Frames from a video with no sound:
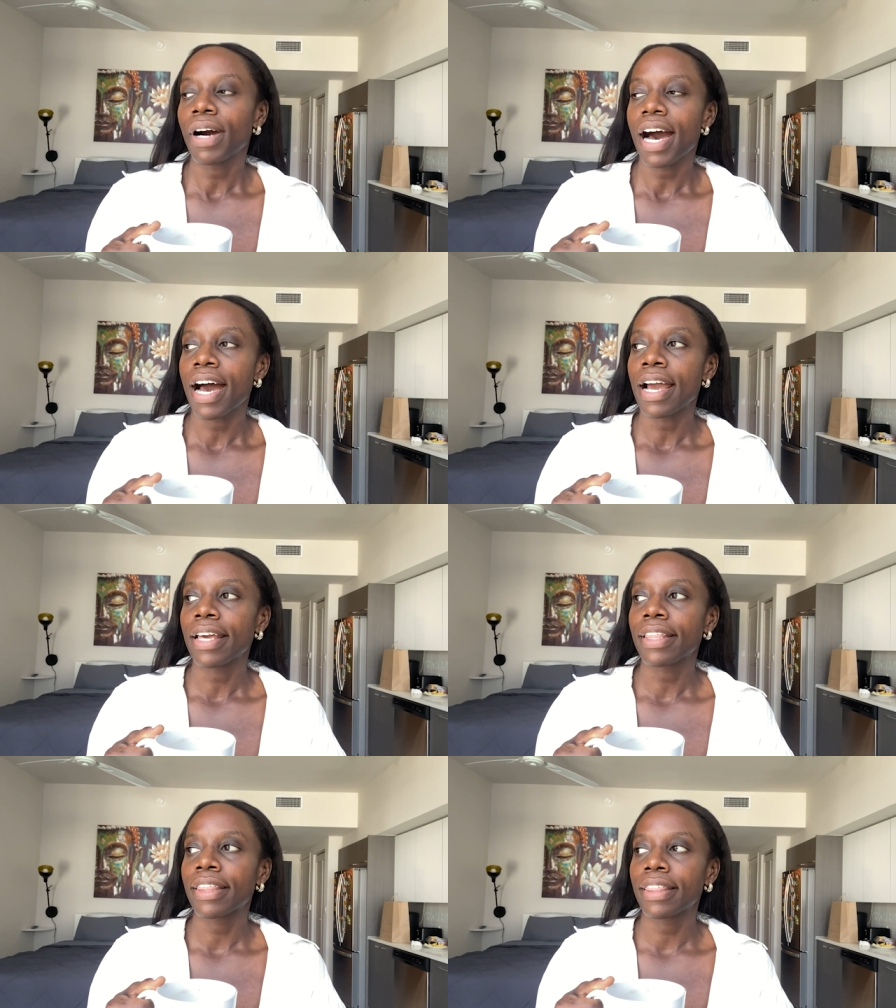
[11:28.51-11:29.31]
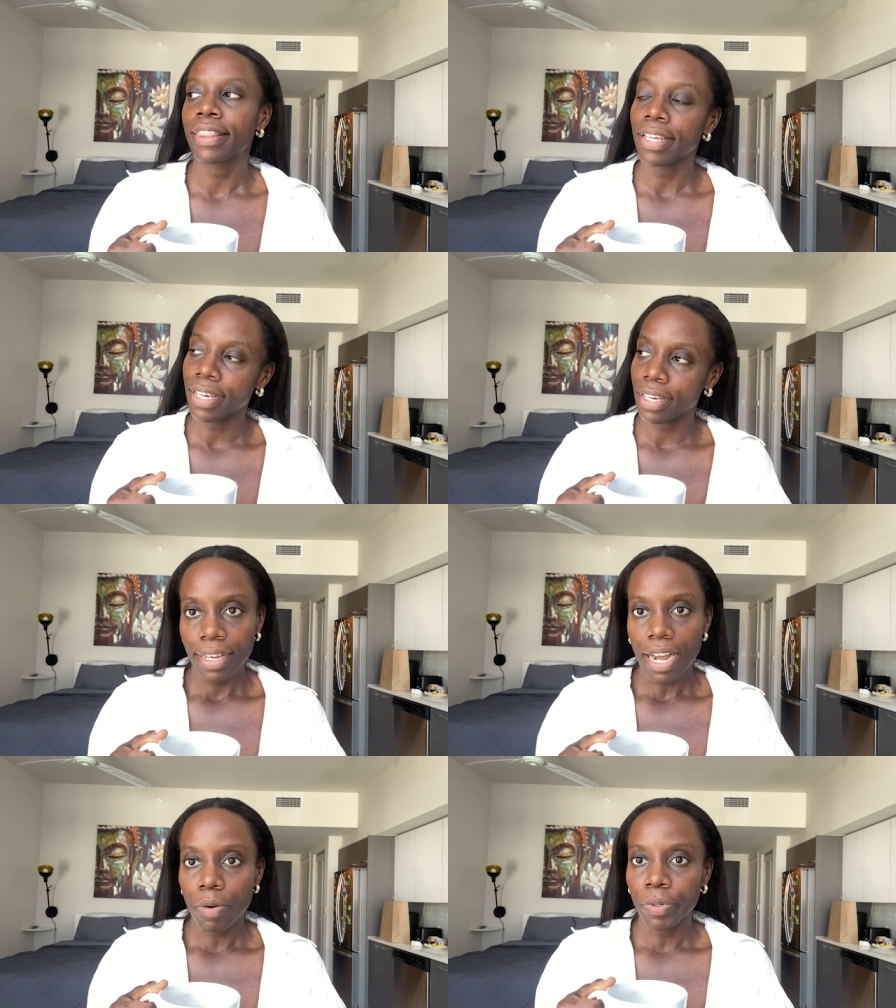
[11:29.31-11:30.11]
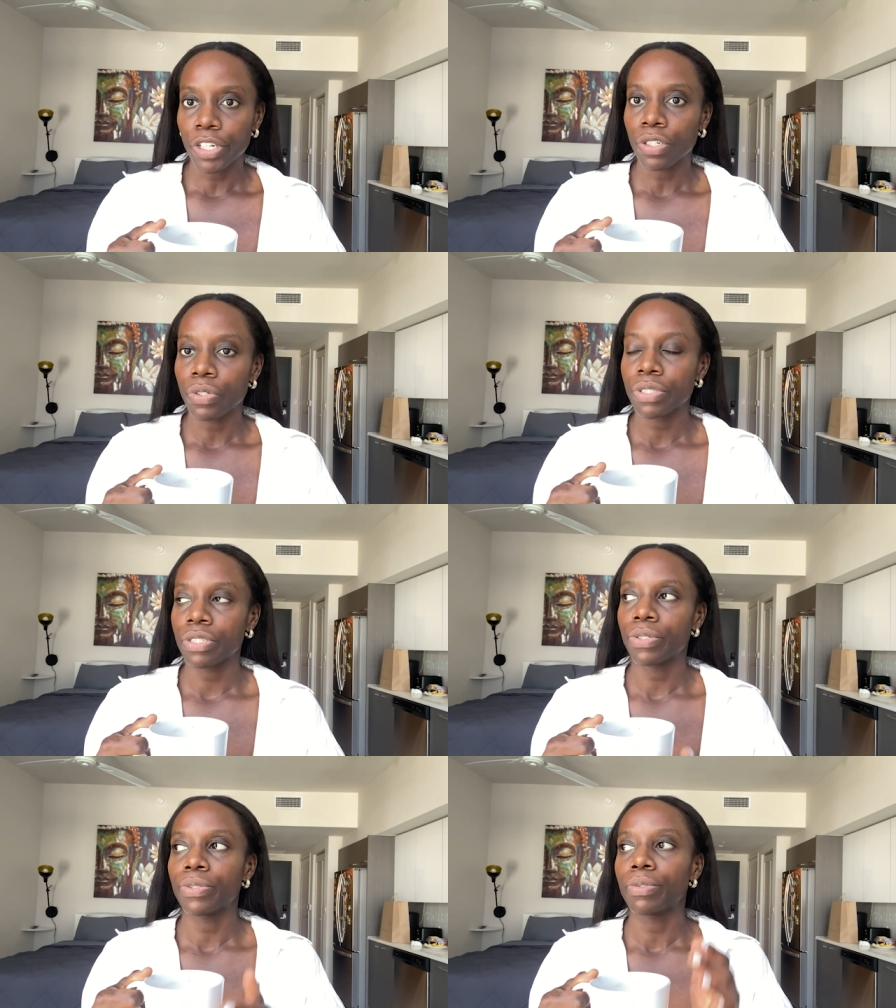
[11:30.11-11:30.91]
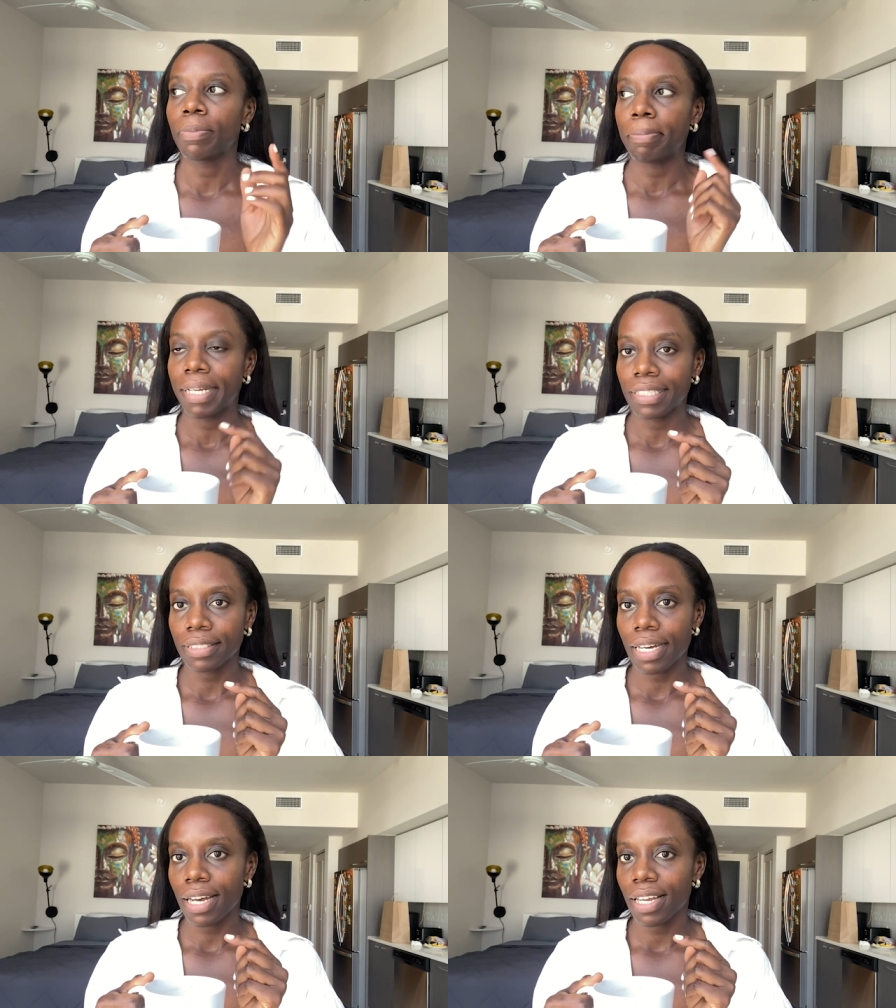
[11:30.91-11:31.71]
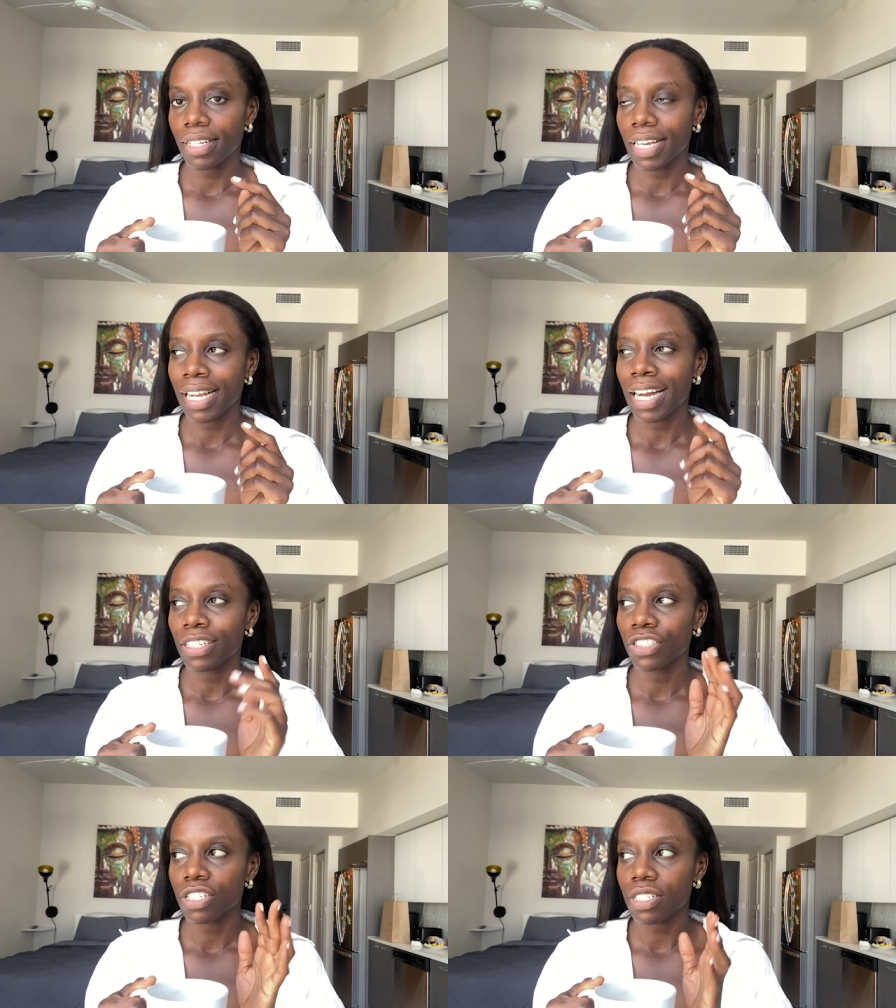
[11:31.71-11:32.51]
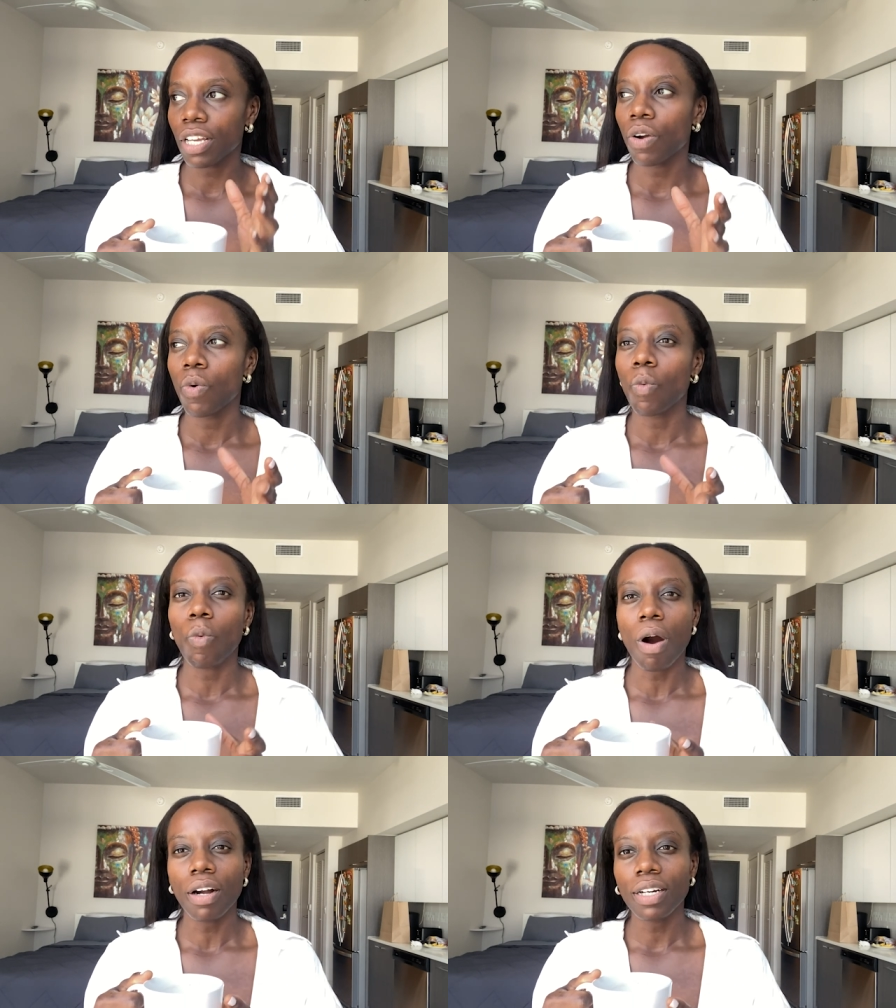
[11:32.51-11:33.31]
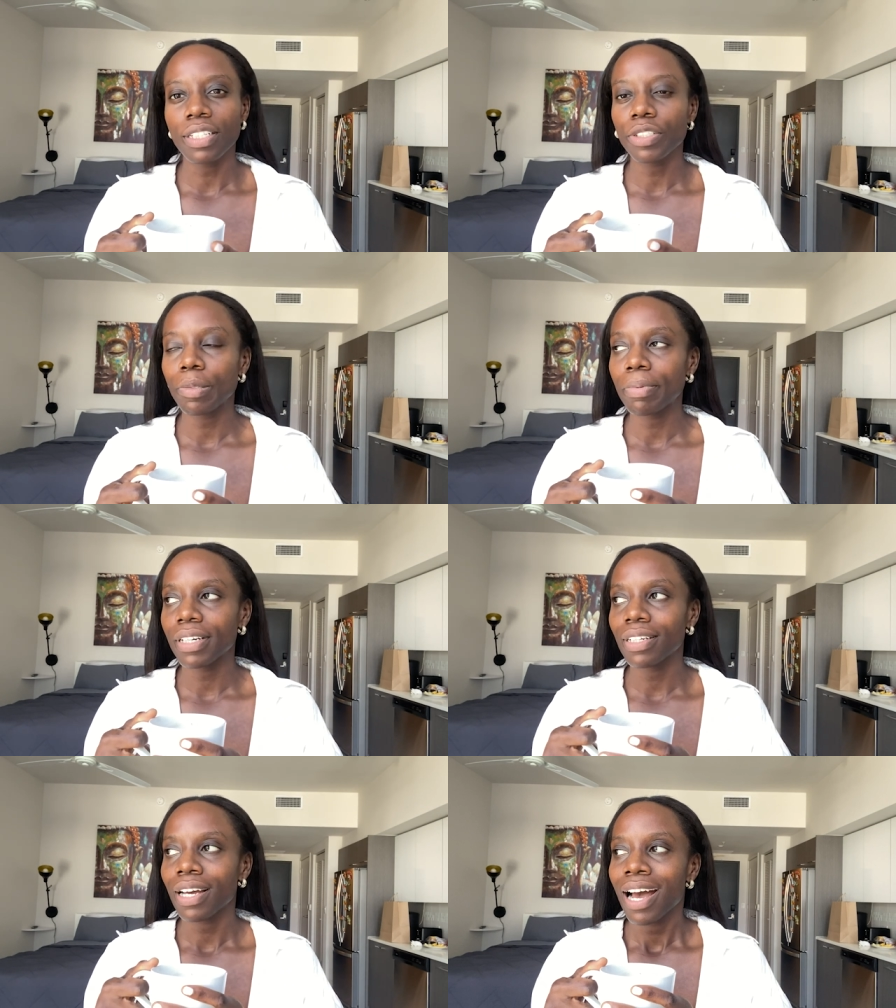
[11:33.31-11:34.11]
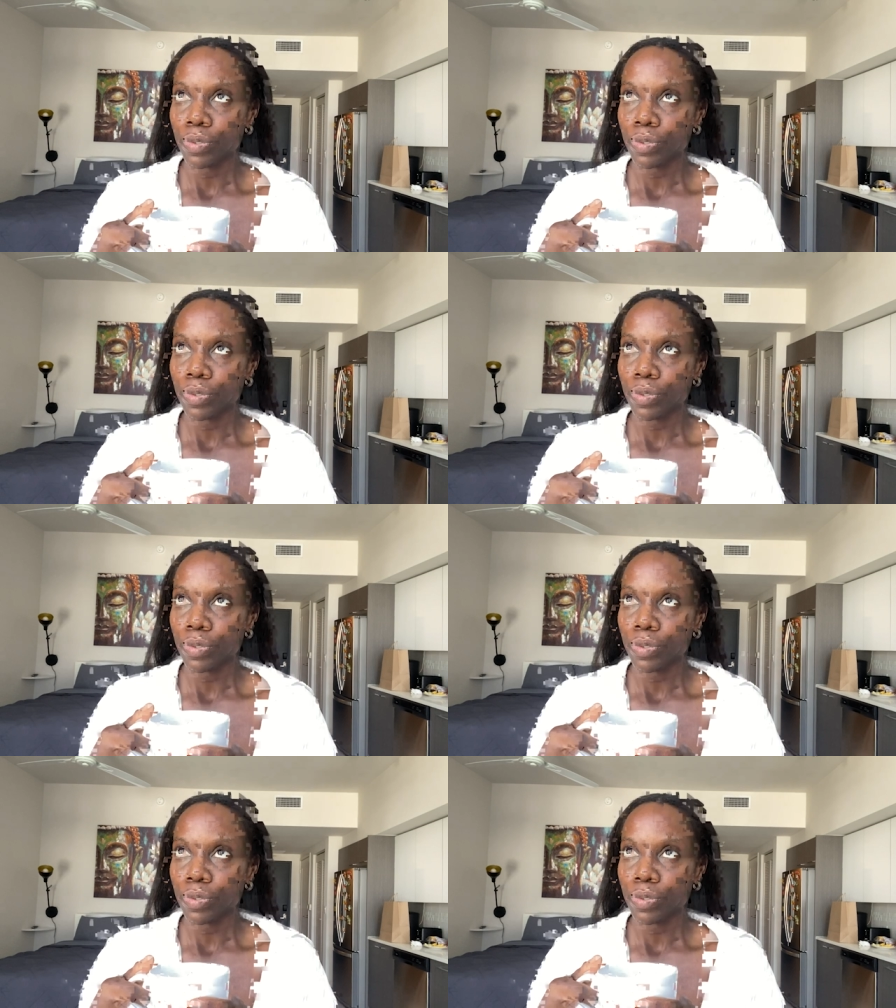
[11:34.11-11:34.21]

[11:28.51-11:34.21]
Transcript: I think I want to go to Bayside and kind of just like walk a little bit,